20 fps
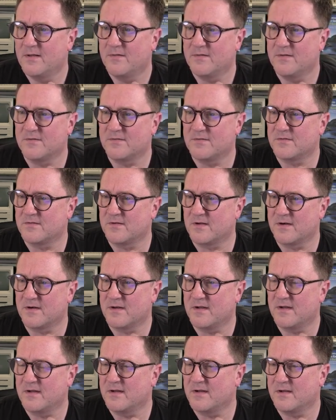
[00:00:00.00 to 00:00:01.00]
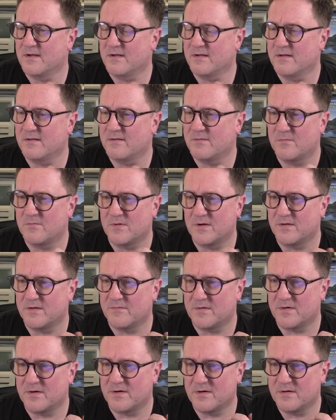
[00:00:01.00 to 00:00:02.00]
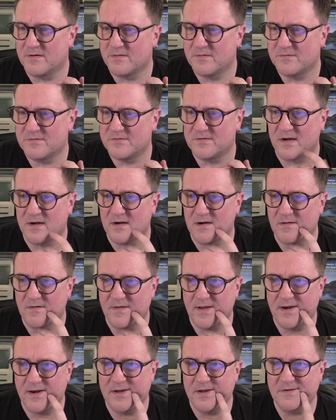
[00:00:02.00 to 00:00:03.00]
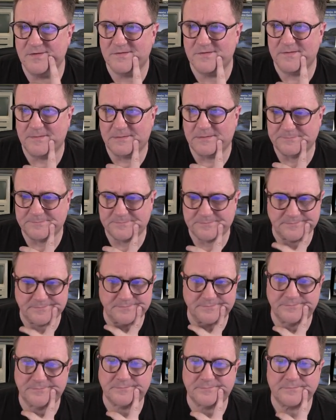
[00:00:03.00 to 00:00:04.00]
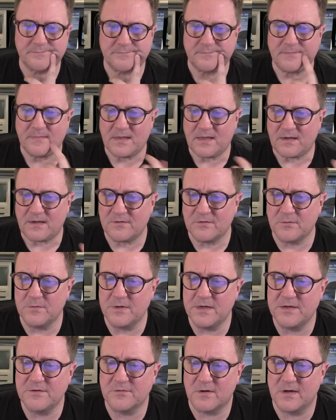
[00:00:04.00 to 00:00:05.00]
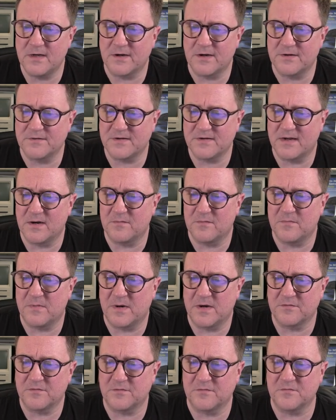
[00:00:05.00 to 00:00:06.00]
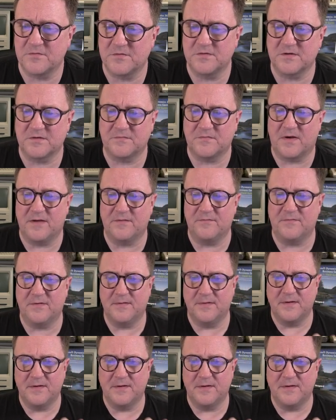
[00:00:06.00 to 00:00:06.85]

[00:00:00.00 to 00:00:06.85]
This is not a whatever cycle that is. So we need to click on sign up for Microsoft 365.